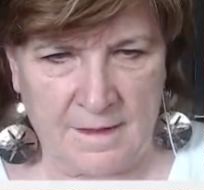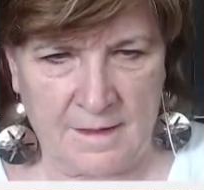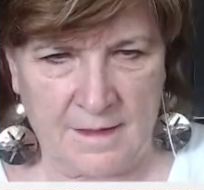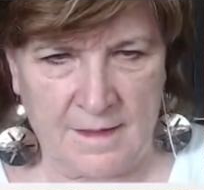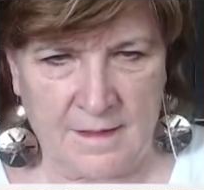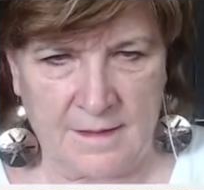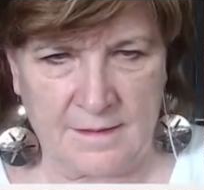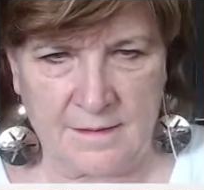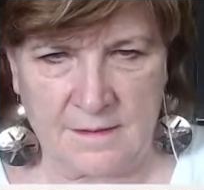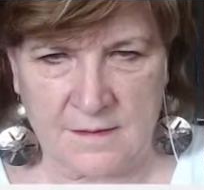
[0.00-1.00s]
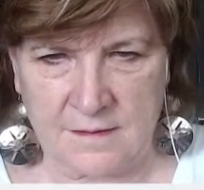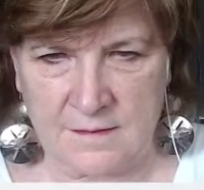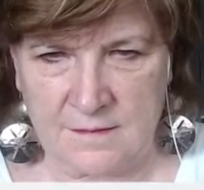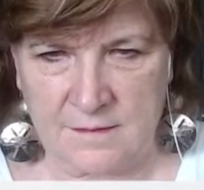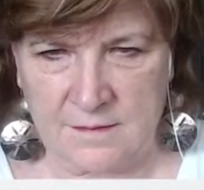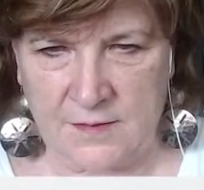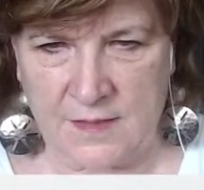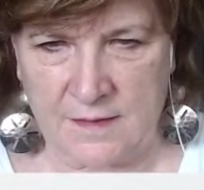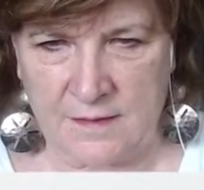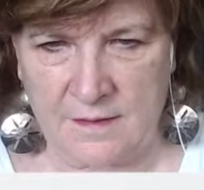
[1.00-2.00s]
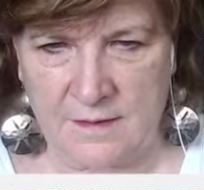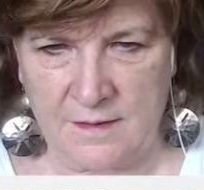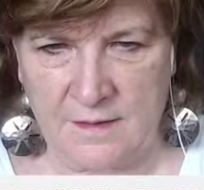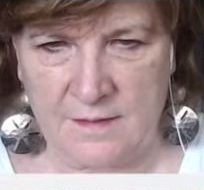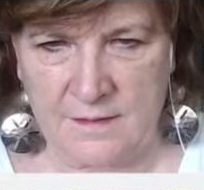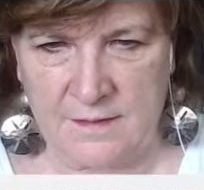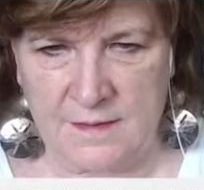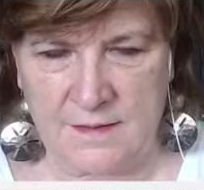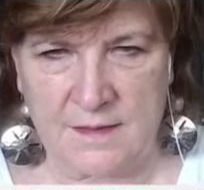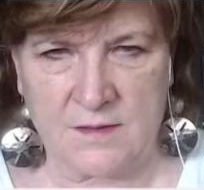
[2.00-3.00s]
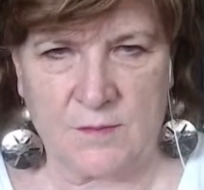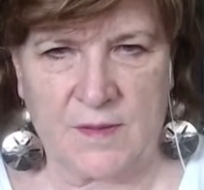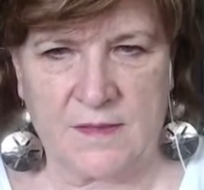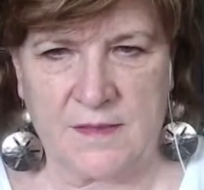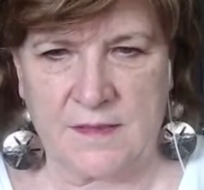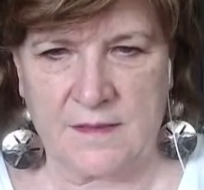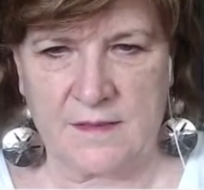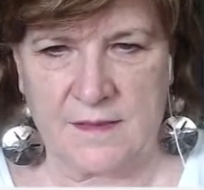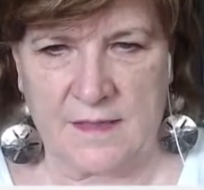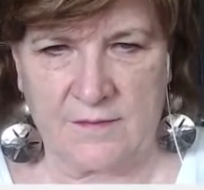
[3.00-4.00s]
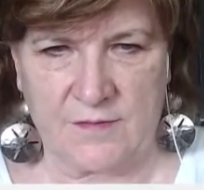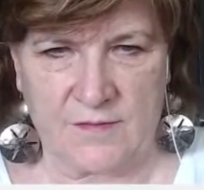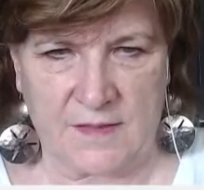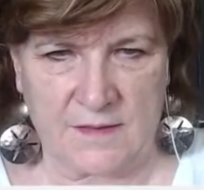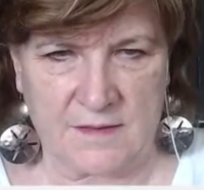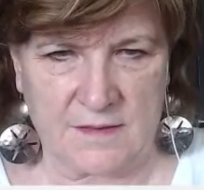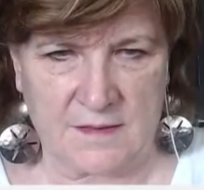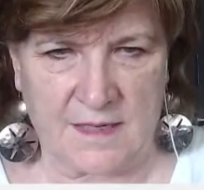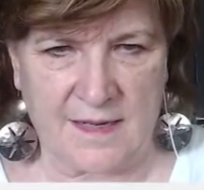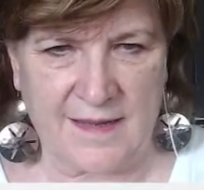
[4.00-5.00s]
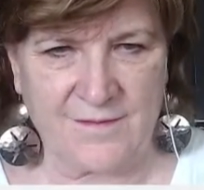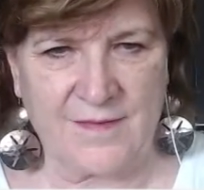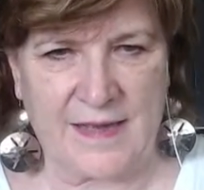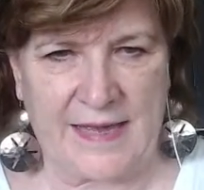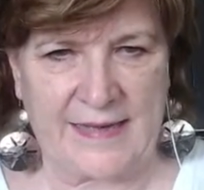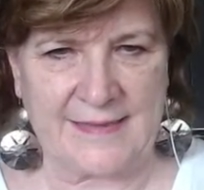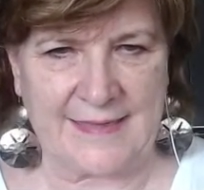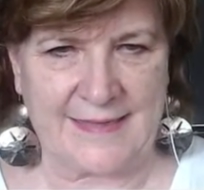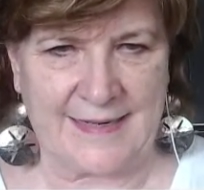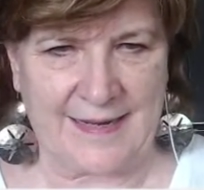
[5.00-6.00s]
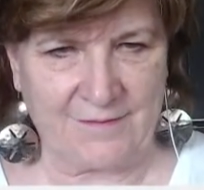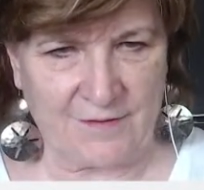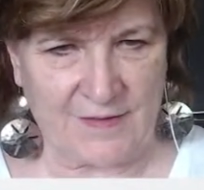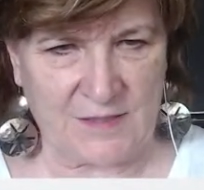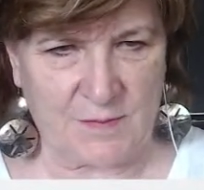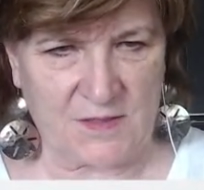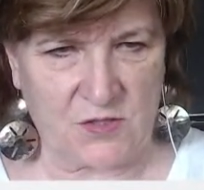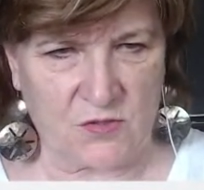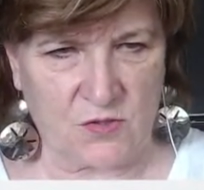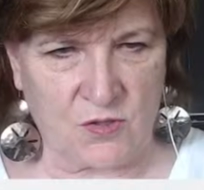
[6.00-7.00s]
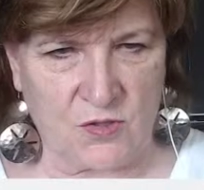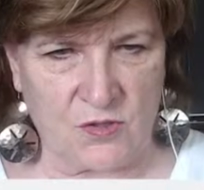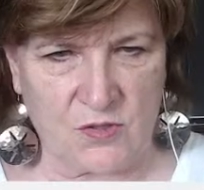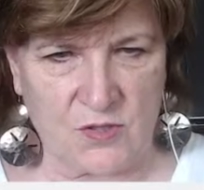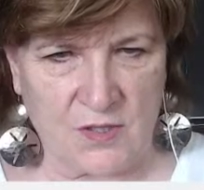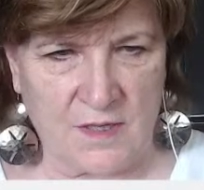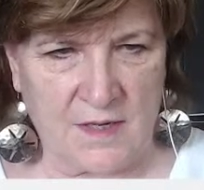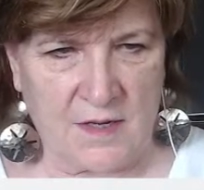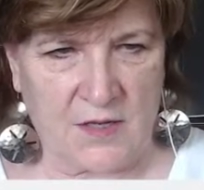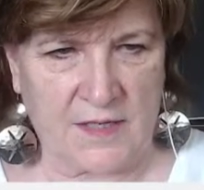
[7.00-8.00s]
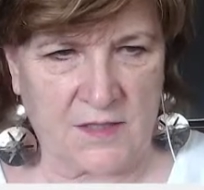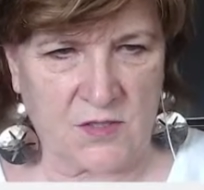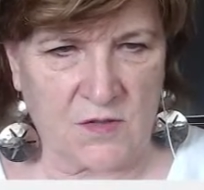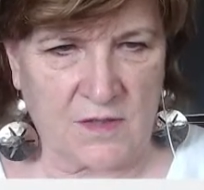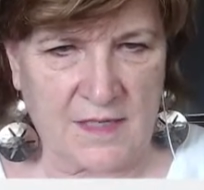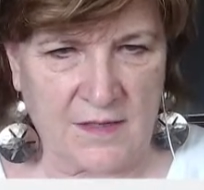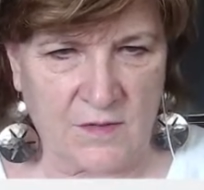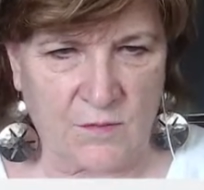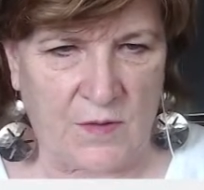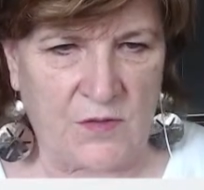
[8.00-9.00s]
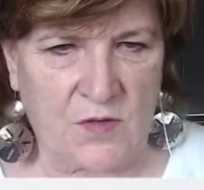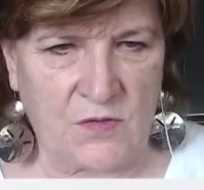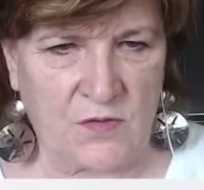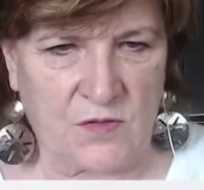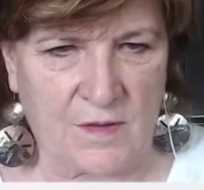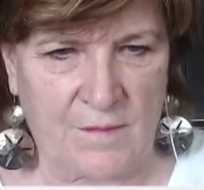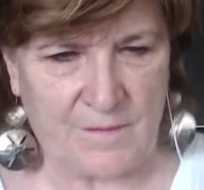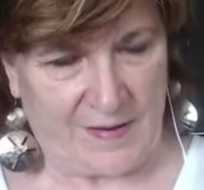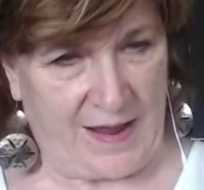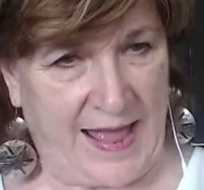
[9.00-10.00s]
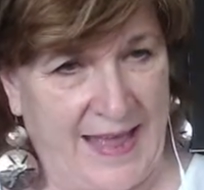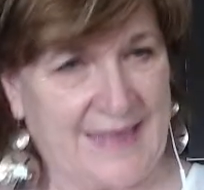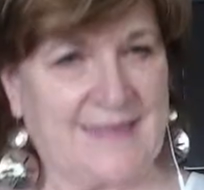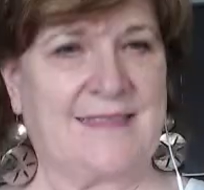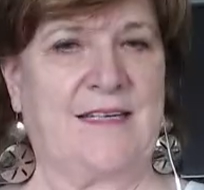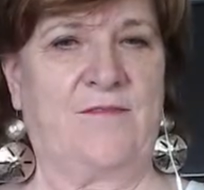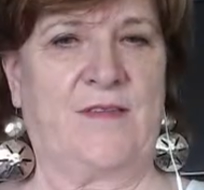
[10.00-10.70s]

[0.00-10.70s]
And okay, details about here, life events. I haven't added any life events, but you could. Okay, so here, you know, you add stuff